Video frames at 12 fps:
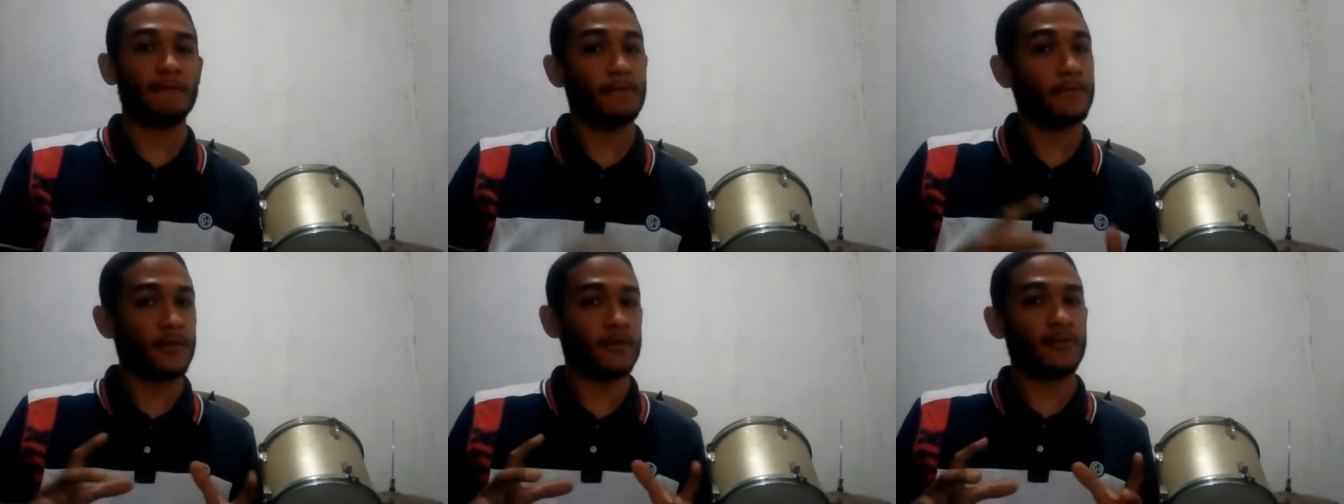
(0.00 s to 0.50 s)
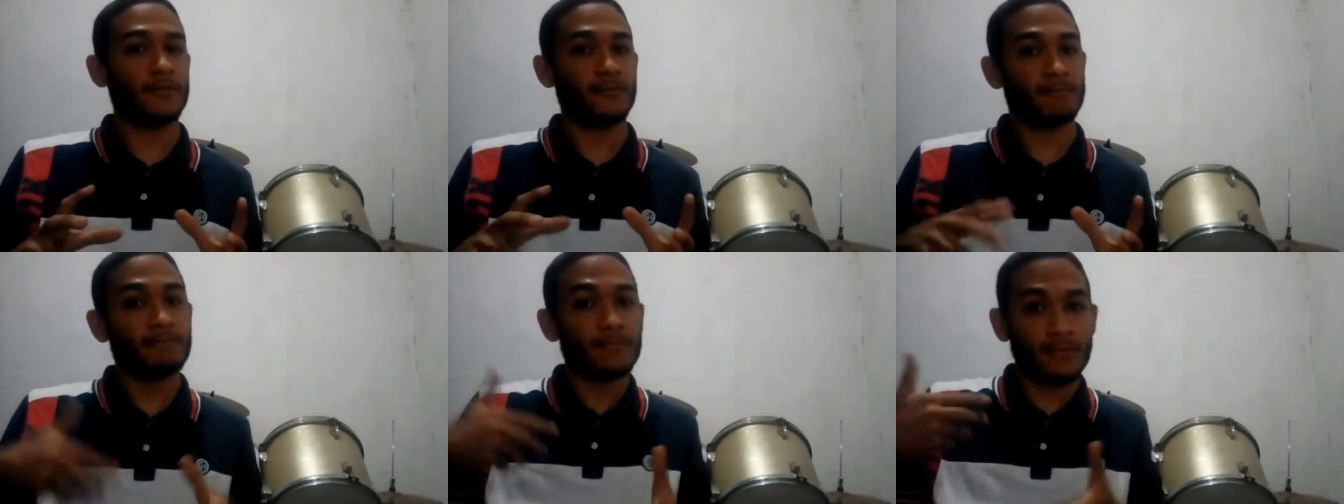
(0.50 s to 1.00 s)
because
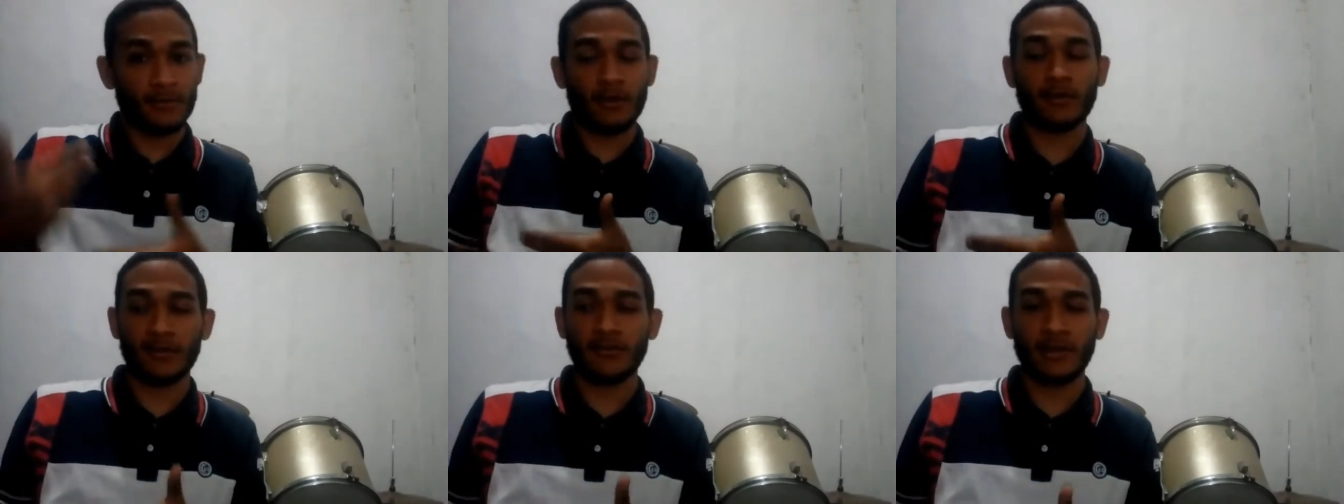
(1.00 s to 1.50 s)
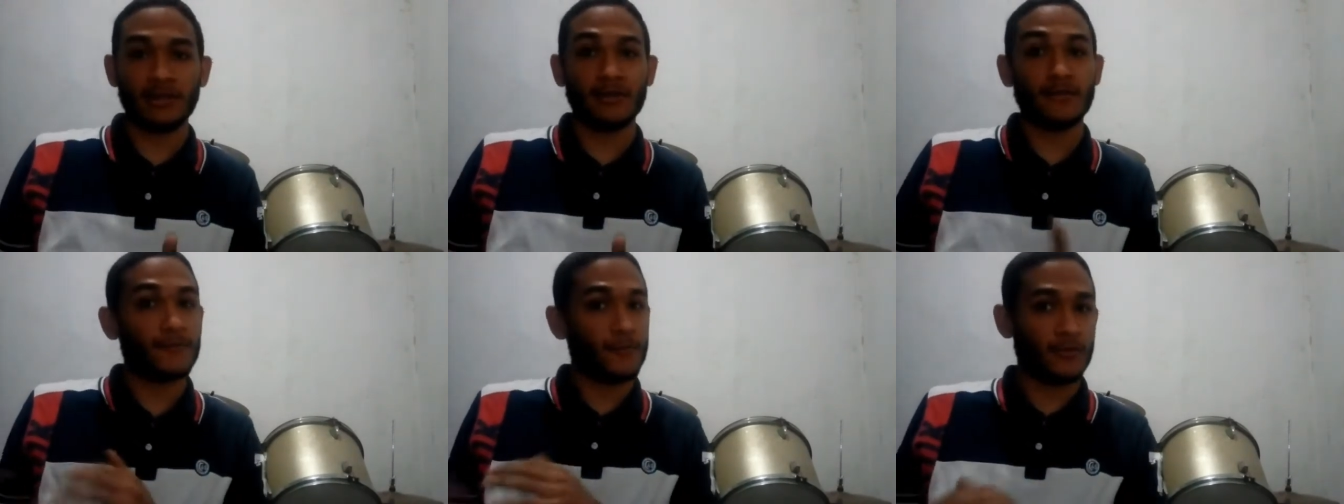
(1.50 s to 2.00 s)
they are designed
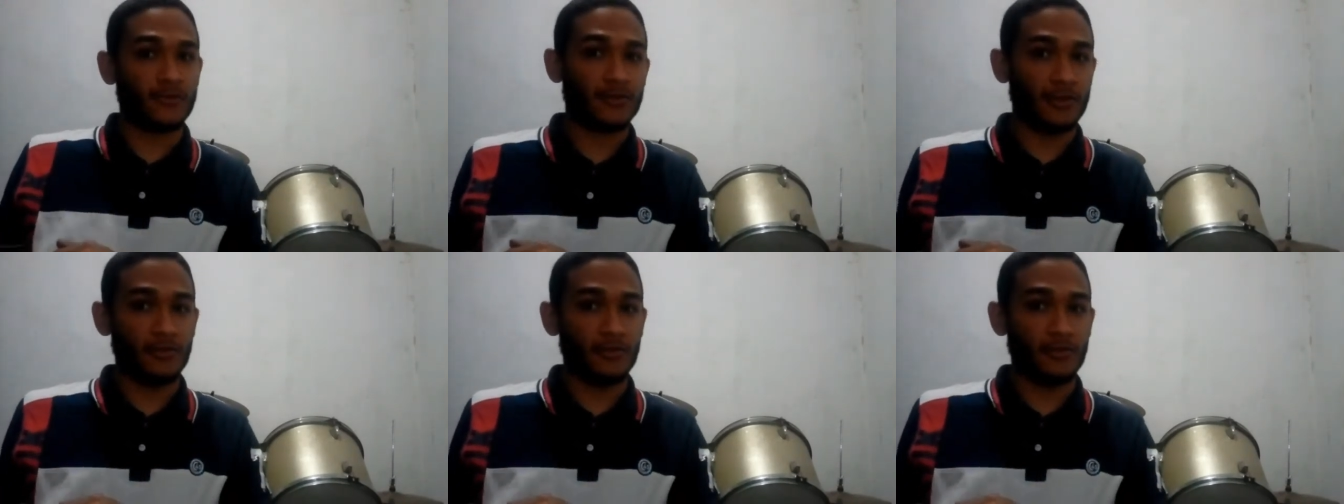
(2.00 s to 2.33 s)
for steel